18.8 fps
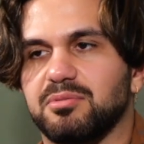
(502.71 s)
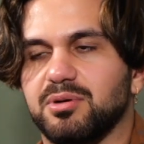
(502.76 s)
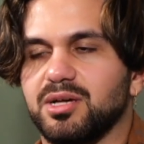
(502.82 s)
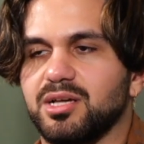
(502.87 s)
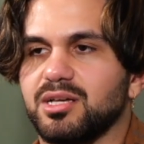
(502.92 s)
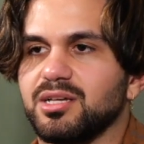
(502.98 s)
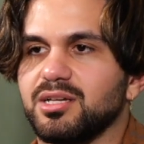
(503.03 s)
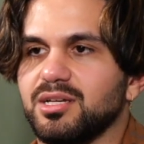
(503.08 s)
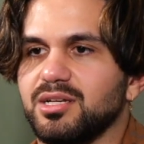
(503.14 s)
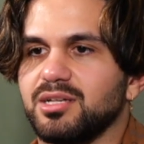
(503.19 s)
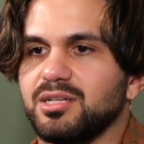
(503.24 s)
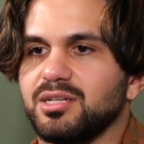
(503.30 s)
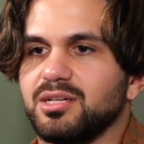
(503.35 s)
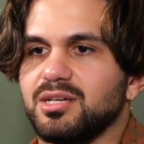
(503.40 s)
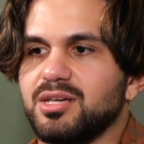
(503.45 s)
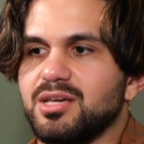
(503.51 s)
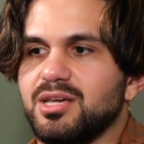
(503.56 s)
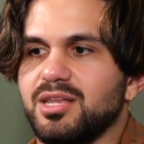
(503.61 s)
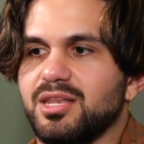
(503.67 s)
but
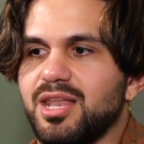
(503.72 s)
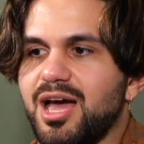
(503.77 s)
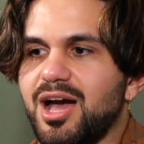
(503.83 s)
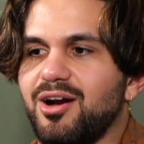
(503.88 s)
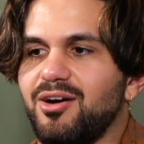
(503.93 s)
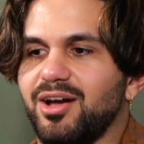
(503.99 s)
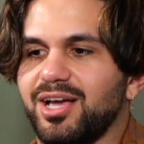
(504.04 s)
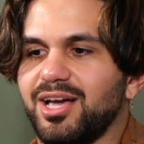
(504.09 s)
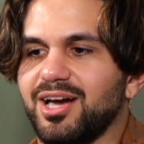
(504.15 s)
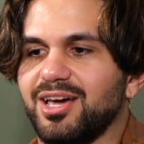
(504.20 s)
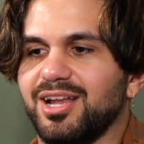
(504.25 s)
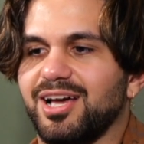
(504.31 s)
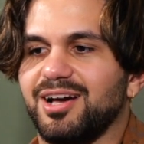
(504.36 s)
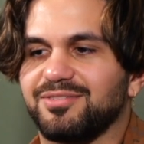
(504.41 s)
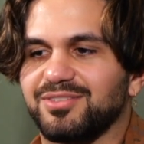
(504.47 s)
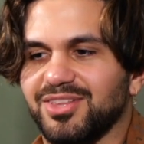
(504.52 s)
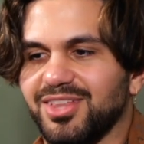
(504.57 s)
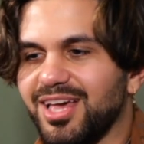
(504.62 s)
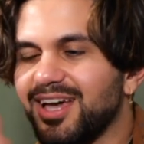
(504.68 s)
now I kind of
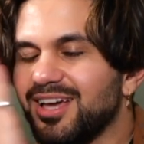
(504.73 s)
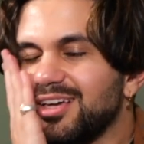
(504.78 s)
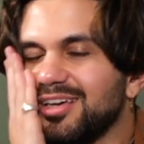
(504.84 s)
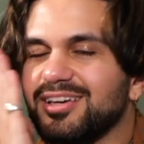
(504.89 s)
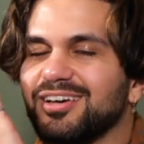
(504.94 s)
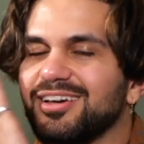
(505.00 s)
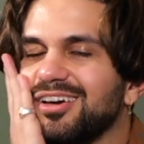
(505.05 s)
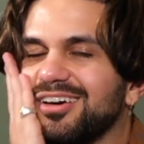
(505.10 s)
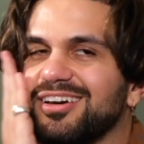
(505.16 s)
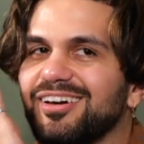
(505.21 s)
have to like